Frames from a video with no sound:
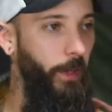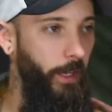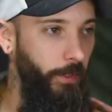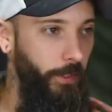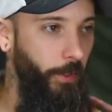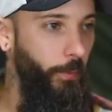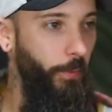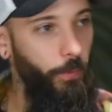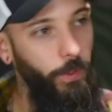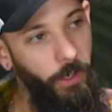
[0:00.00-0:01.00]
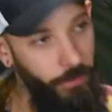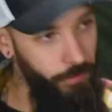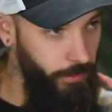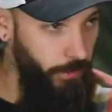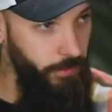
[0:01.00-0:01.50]
out, the other
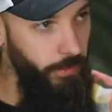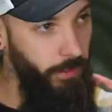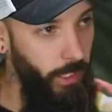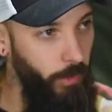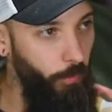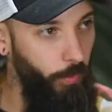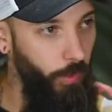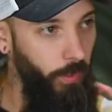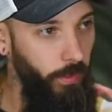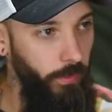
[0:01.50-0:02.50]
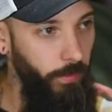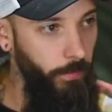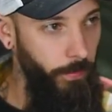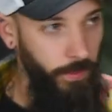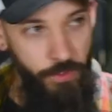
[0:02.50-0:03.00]
songs on the album, but
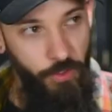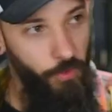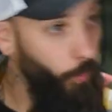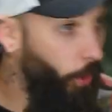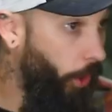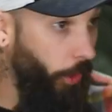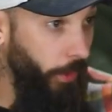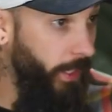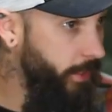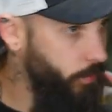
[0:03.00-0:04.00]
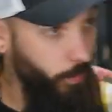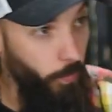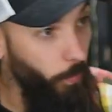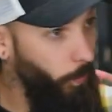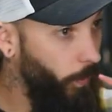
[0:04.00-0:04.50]
that's just raw, and that's
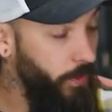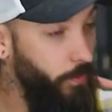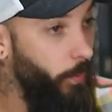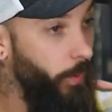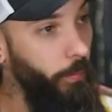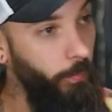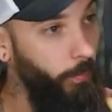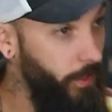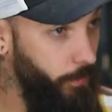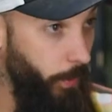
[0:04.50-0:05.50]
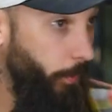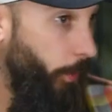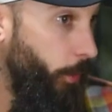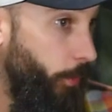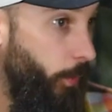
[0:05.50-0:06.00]
what we
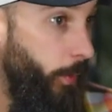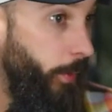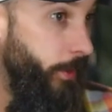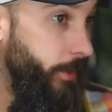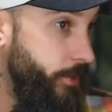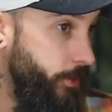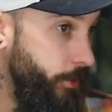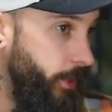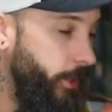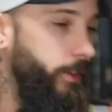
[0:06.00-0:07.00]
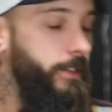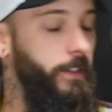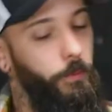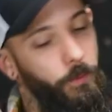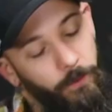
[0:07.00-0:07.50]
wrote when we were in the studio, and
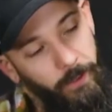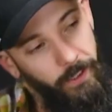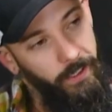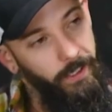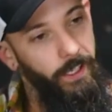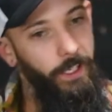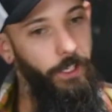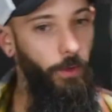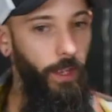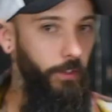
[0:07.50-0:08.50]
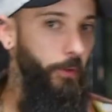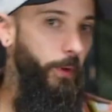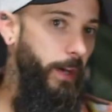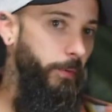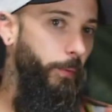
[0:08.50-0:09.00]
it's well. I do
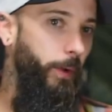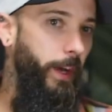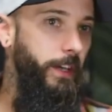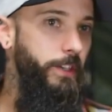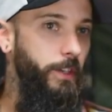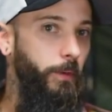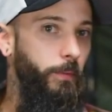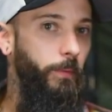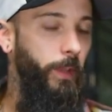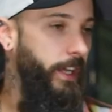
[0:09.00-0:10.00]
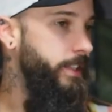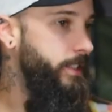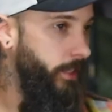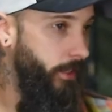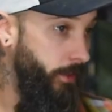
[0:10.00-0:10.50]
have a range of, like I
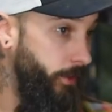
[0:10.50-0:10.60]
said